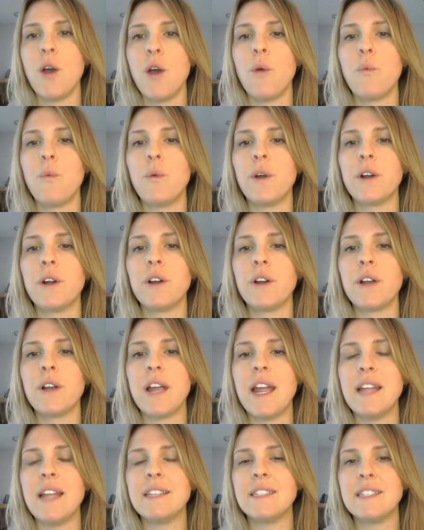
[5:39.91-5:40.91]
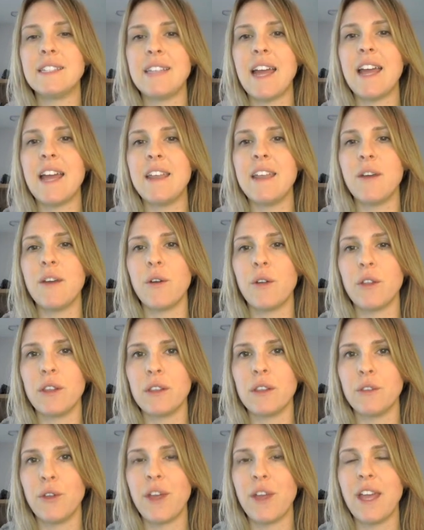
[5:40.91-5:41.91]
we're instead
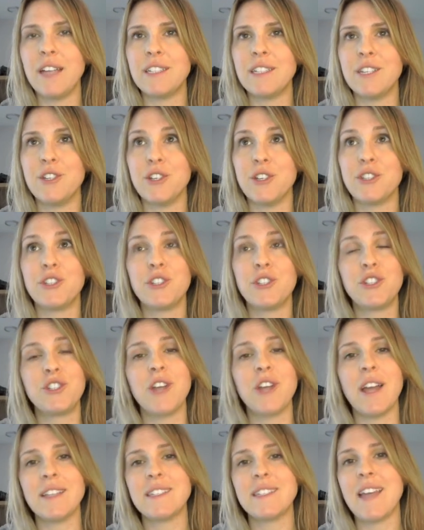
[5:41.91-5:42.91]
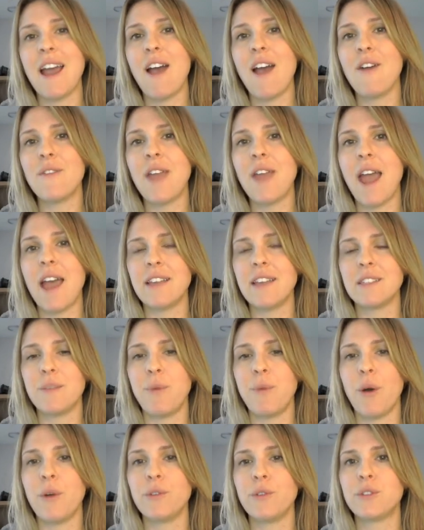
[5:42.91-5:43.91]
looking to just shut down as
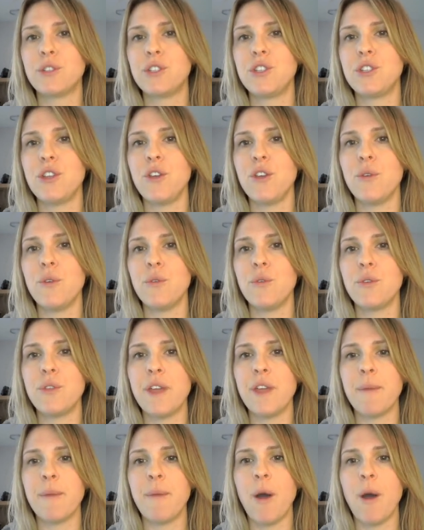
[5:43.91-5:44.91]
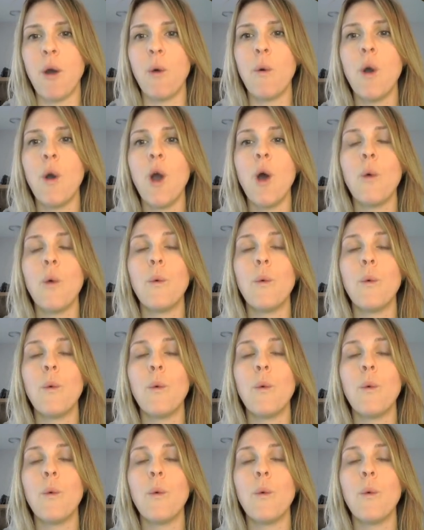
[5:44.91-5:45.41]
opposed to think about